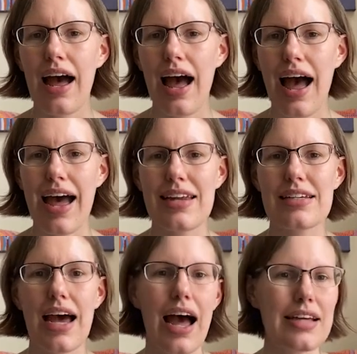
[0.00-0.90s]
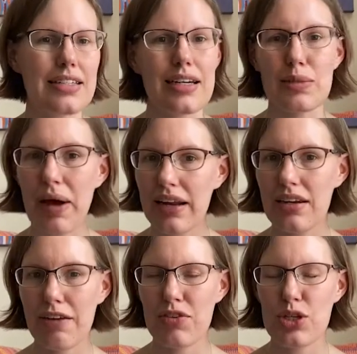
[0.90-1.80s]
And as I said, it's a pattern
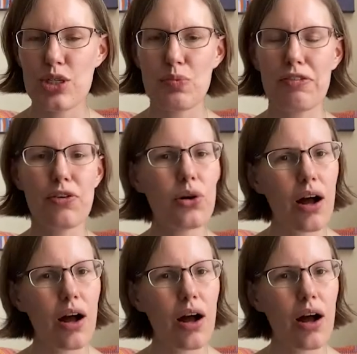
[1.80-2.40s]
I've used before.